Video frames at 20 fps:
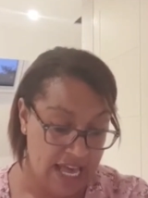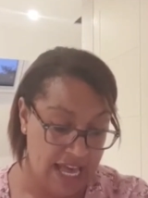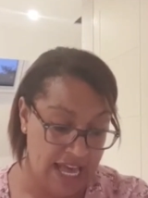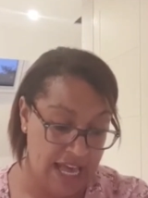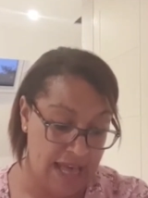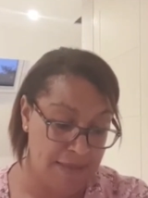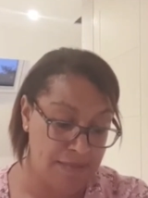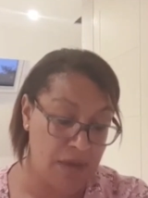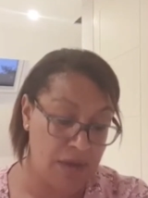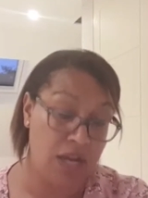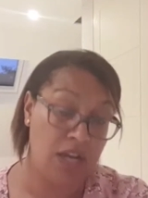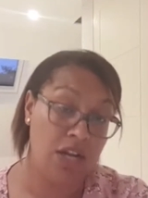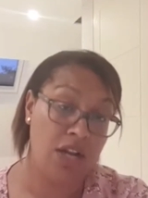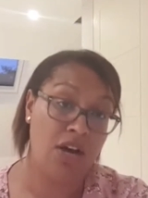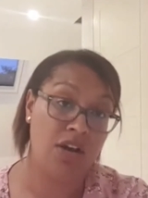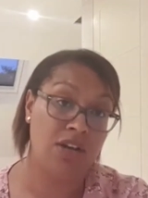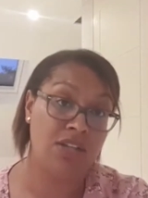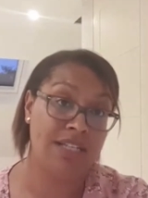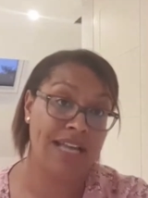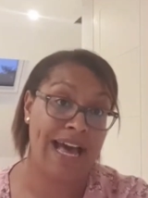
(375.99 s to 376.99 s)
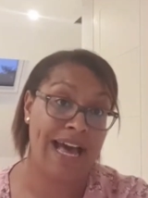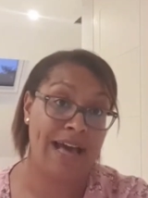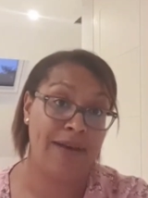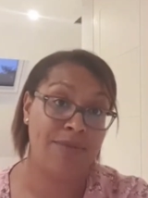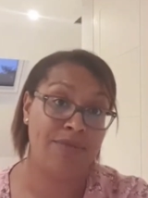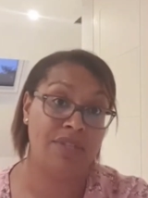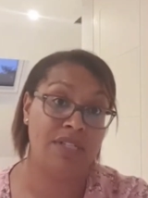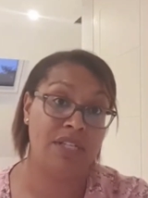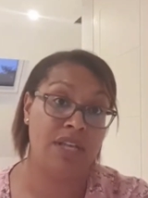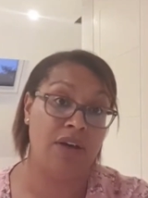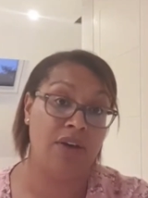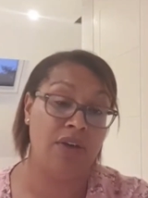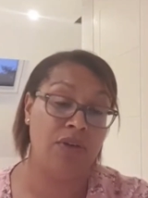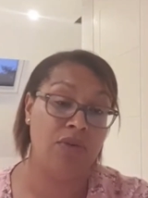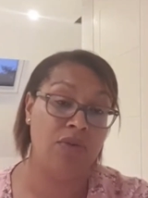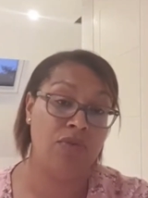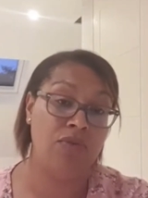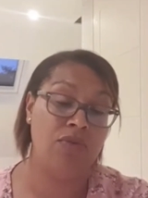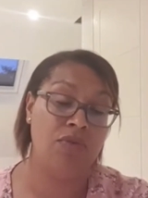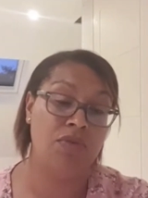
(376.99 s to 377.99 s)
Alaza
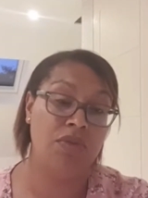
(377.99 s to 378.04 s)
Apso,